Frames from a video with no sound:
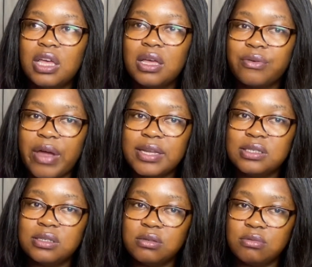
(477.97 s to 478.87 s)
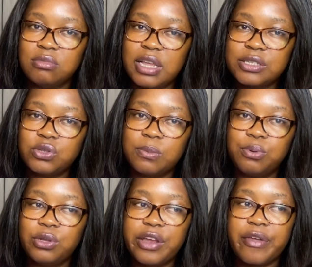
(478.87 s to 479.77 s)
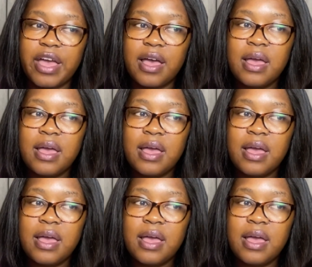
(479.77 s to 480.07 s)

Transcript: right next to the pool area,